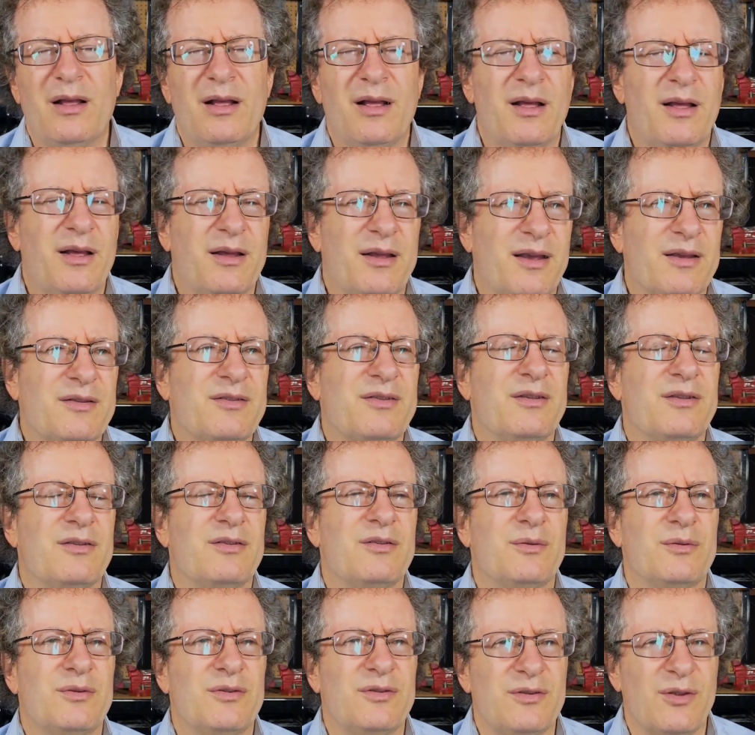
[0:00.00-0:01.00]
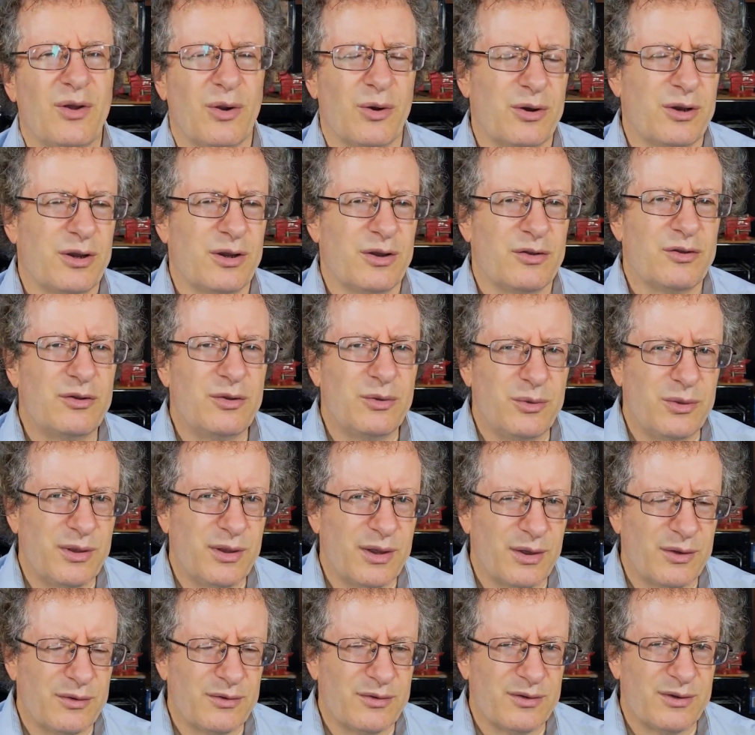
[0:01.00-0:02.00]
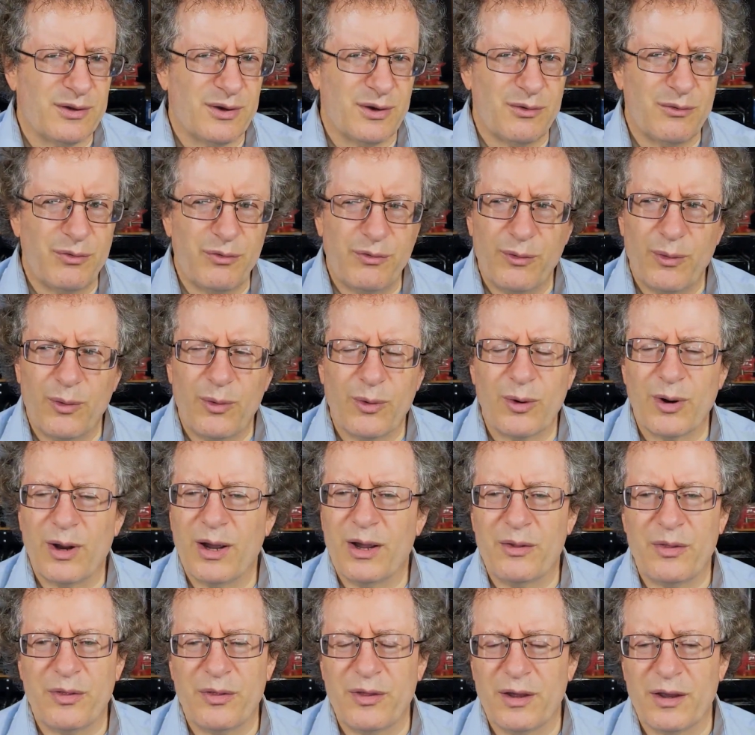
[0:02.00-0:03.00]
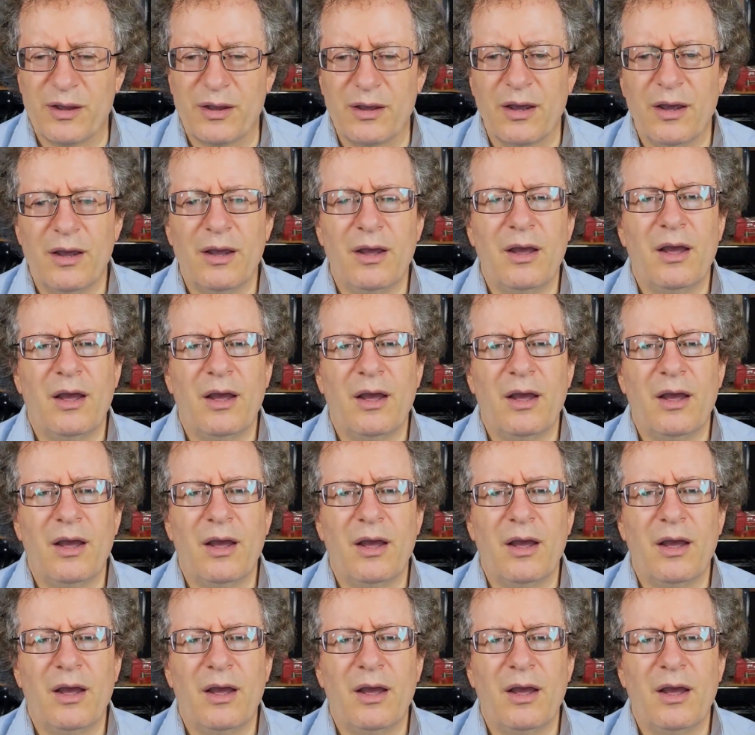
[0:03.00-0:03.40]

I guess this was starting 2004, I think,